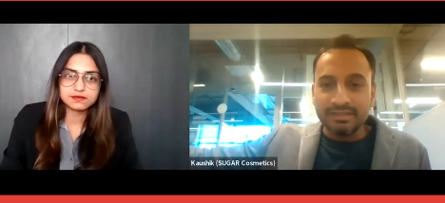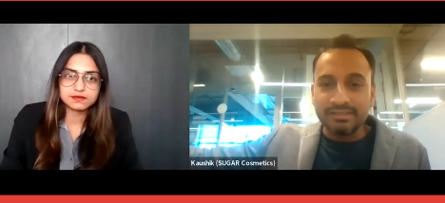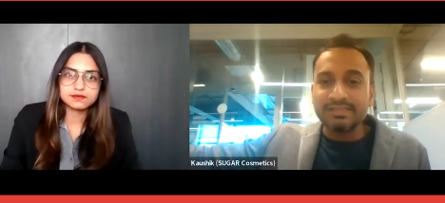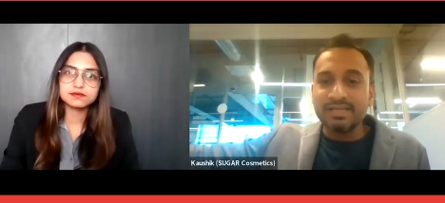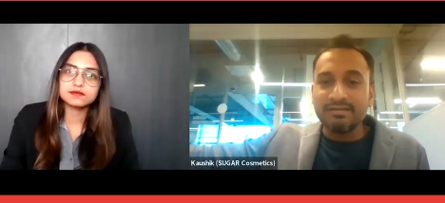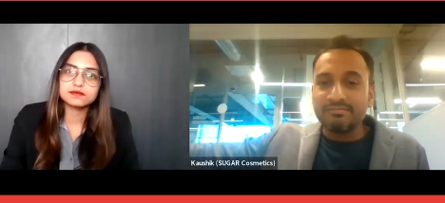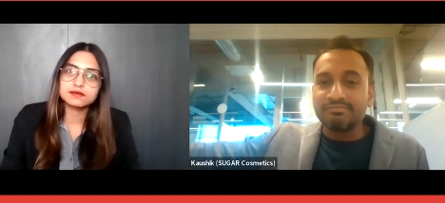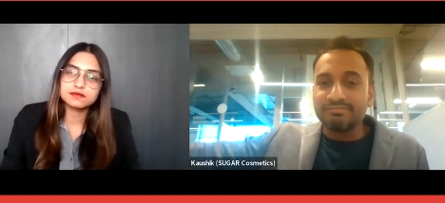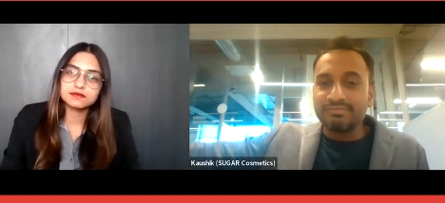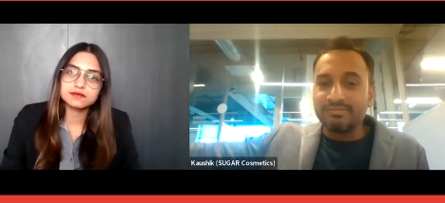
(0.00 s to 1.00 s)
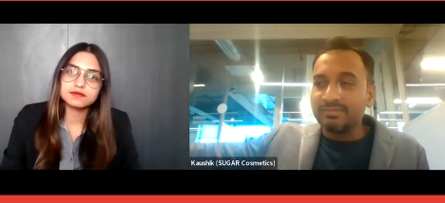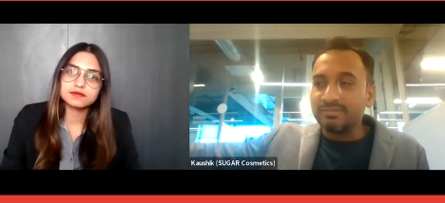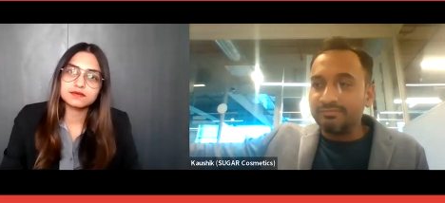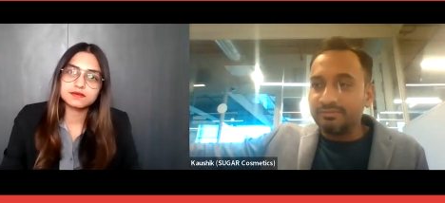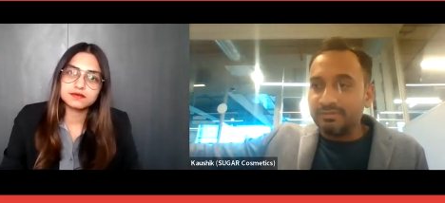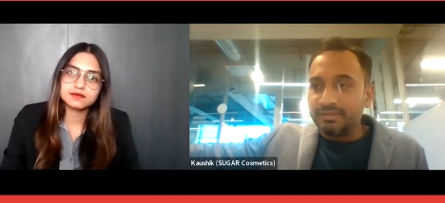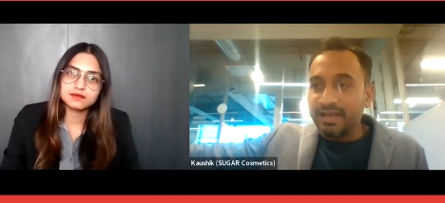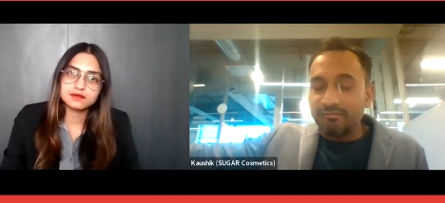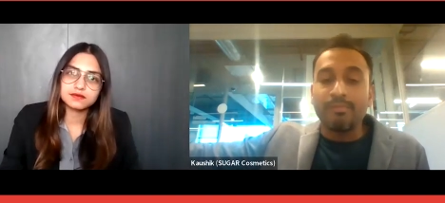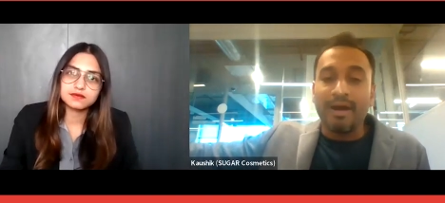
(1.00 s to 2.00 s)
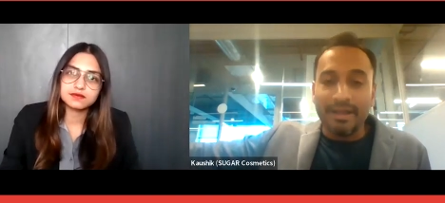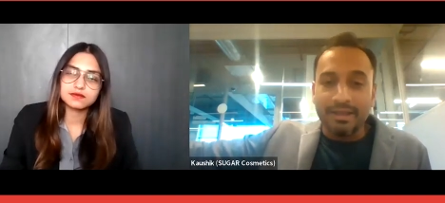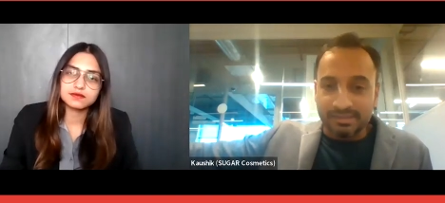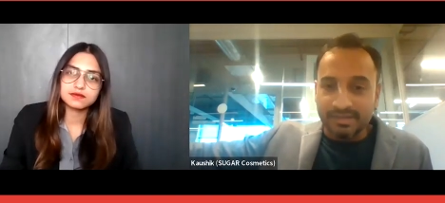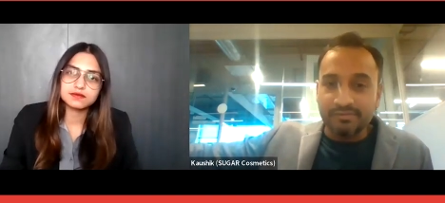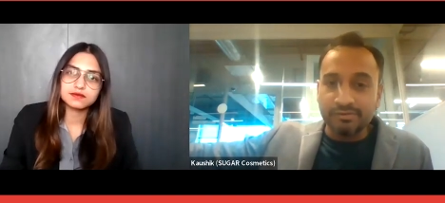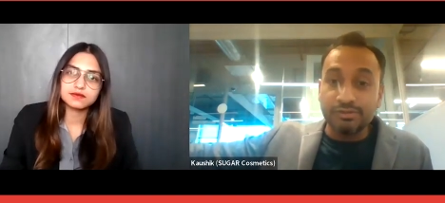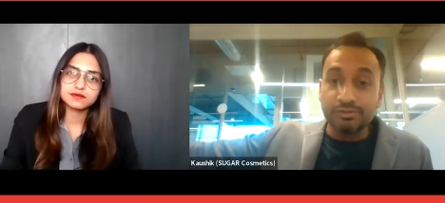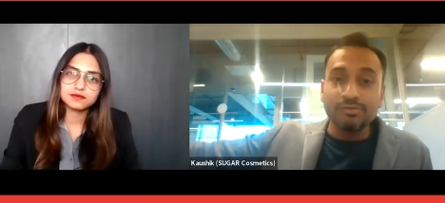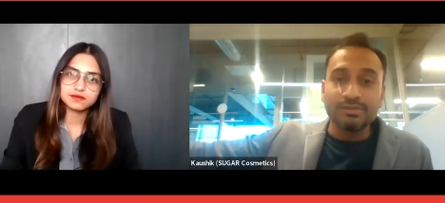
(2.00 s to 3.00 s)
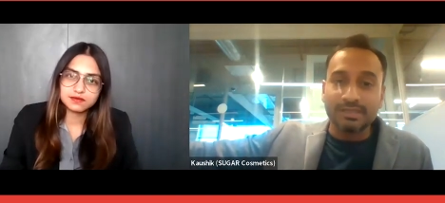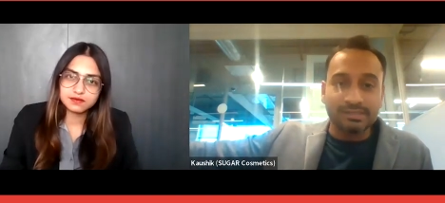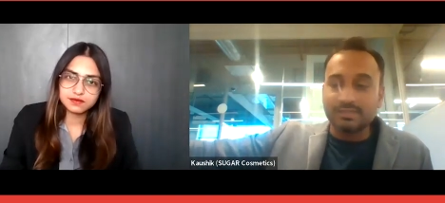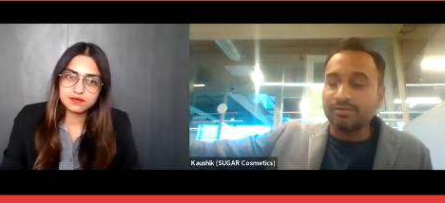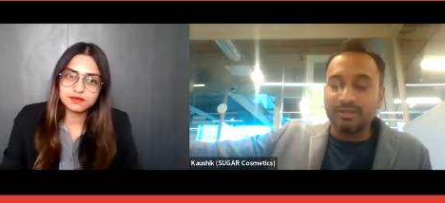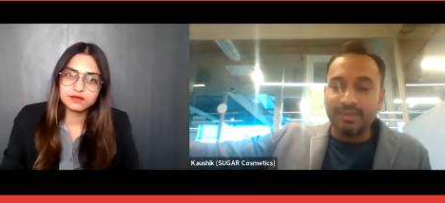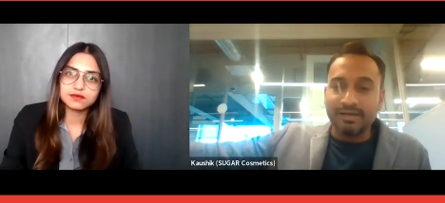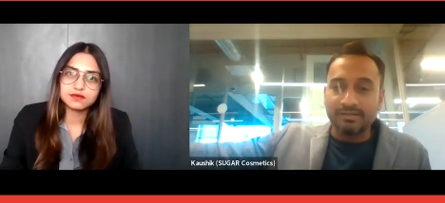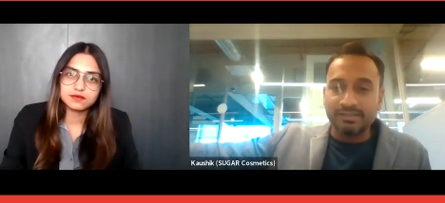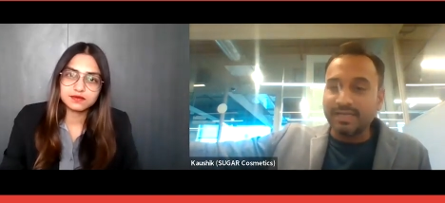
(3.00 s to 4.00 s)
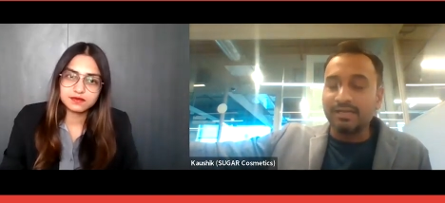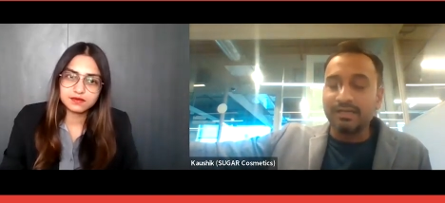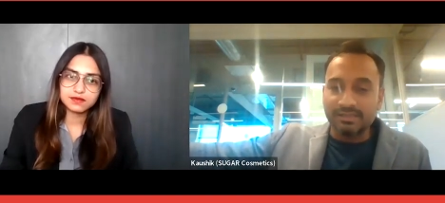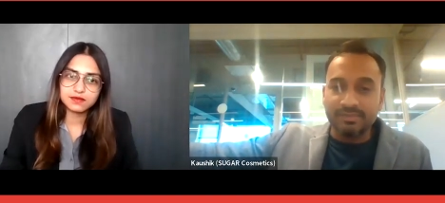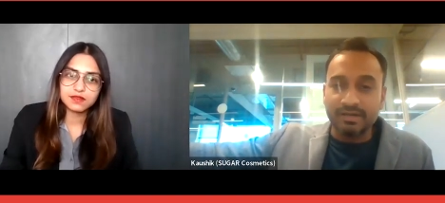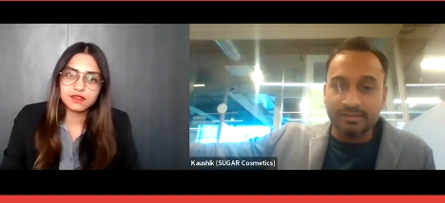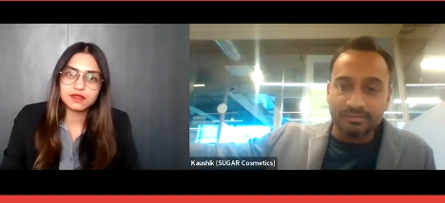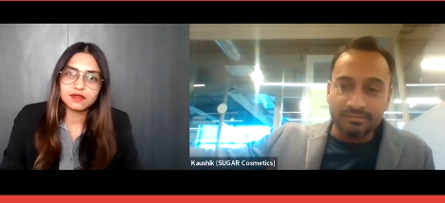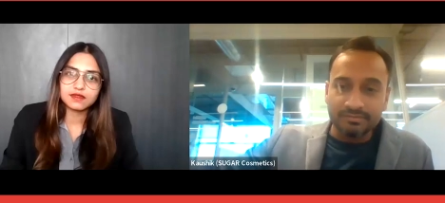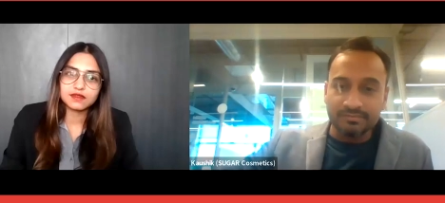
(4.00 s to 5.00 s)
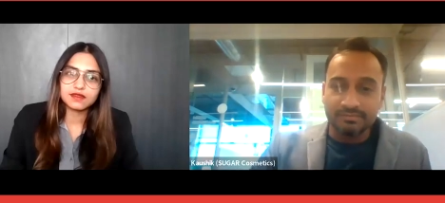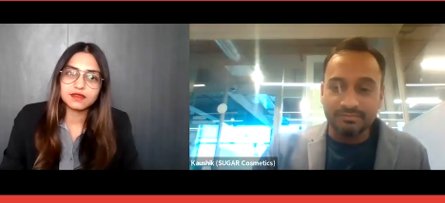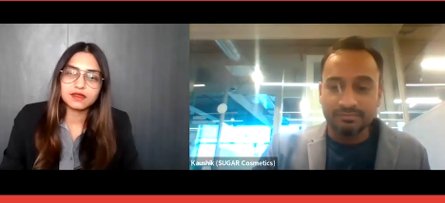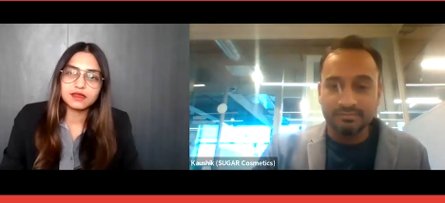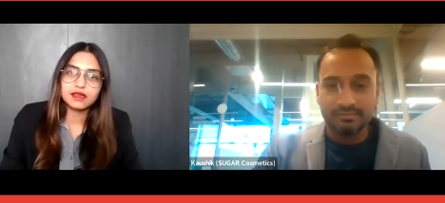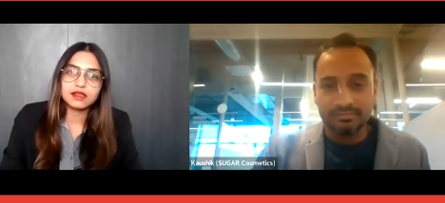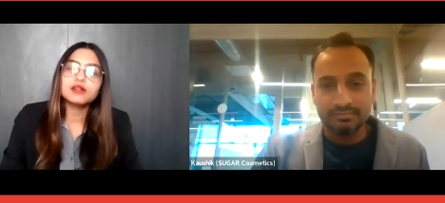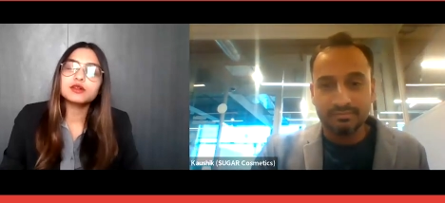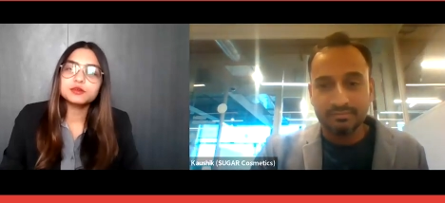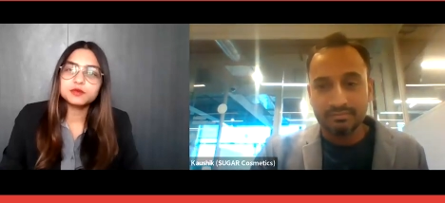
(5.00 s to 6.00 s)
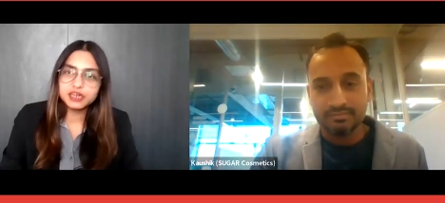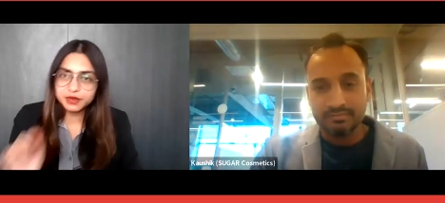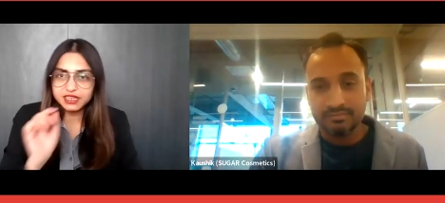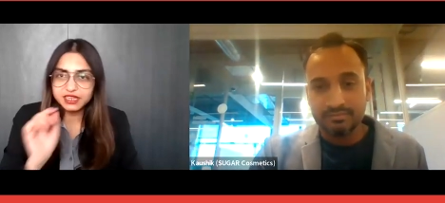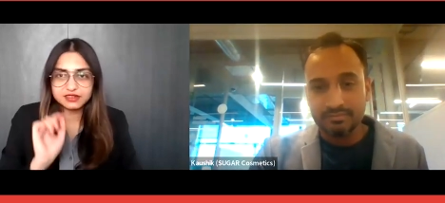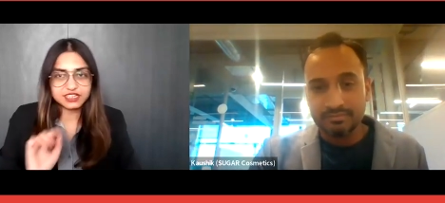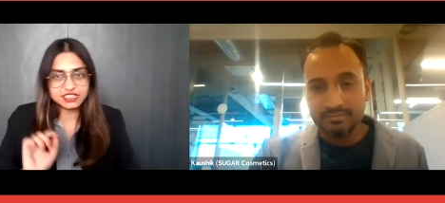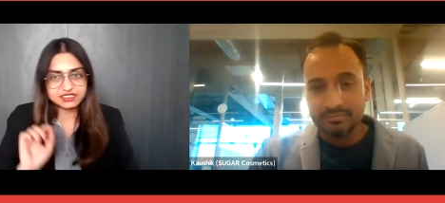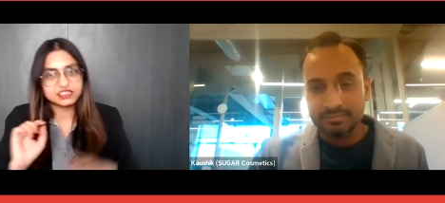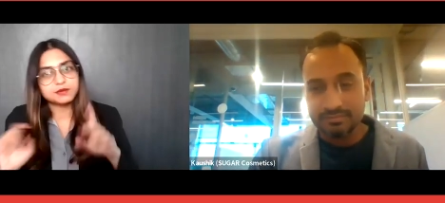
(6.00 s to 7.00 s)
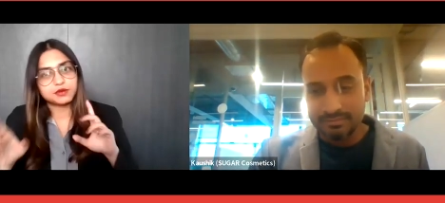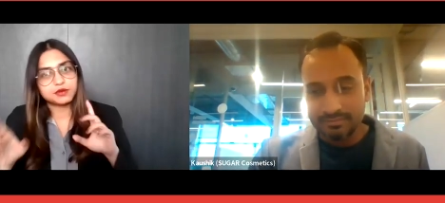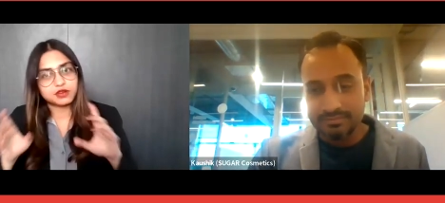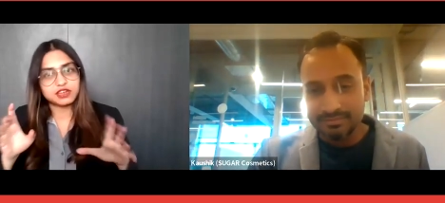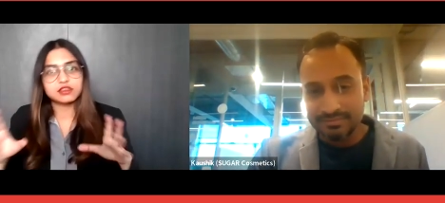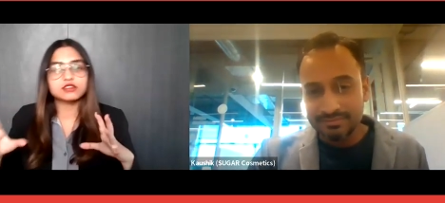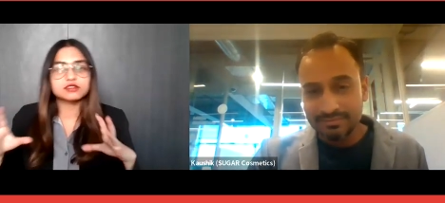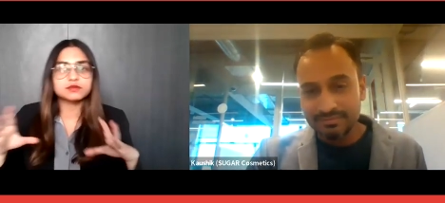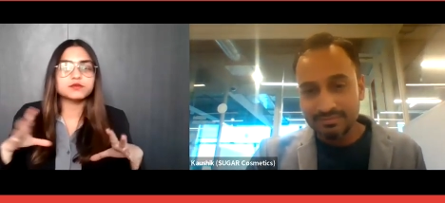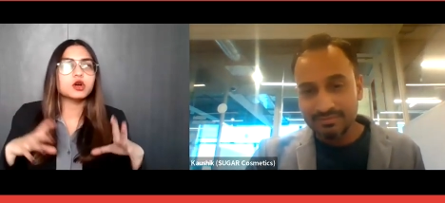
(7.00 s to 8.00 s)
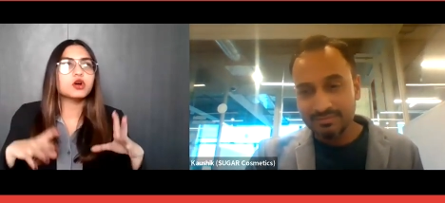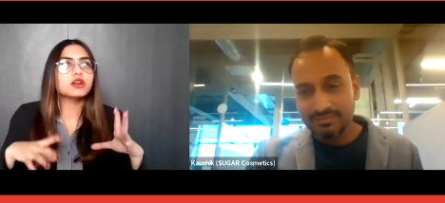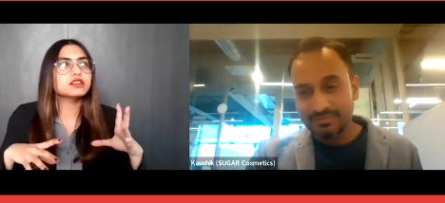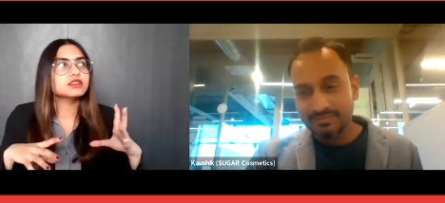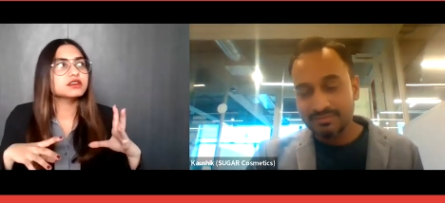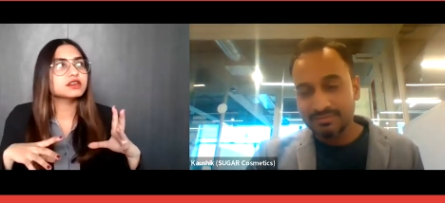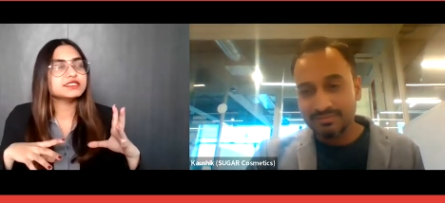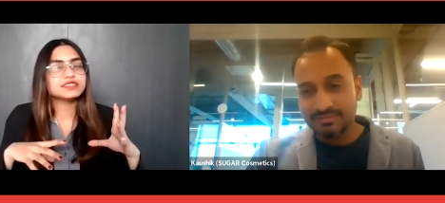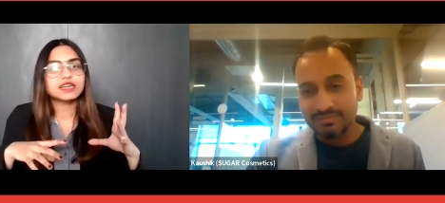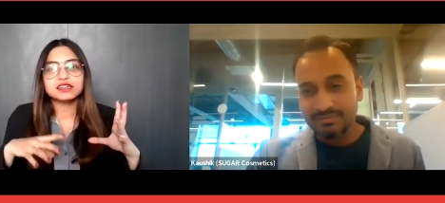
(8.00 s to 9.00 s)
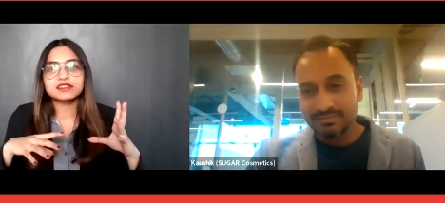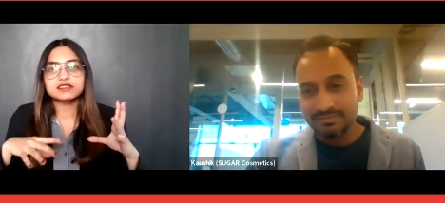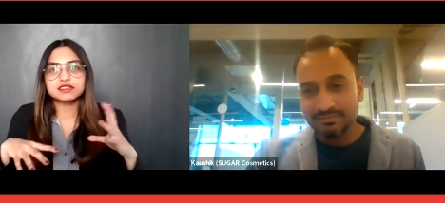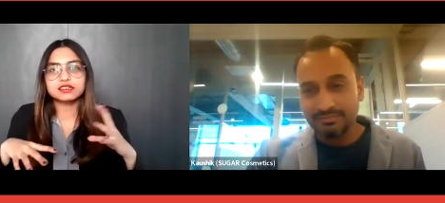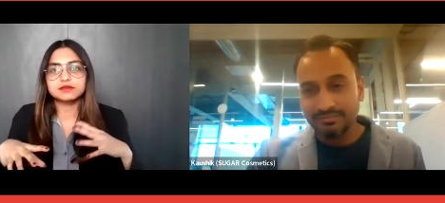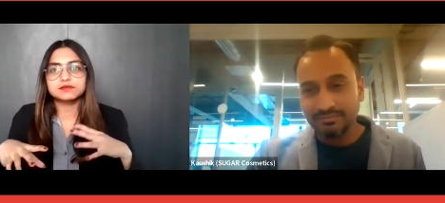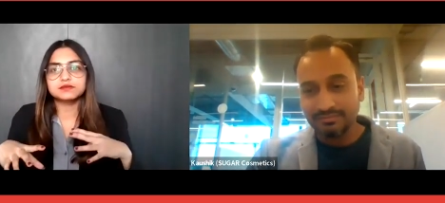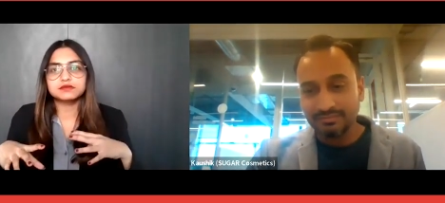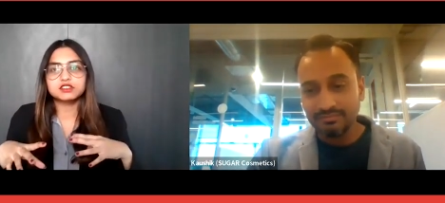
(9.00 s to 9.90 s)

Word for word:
Speaker 1: It's just that they have to buy us. They have to choose us. That's all that matters. Channel doesn't matter.
Speaker 2: Uh, you bring up an interesting point the the, the entire um,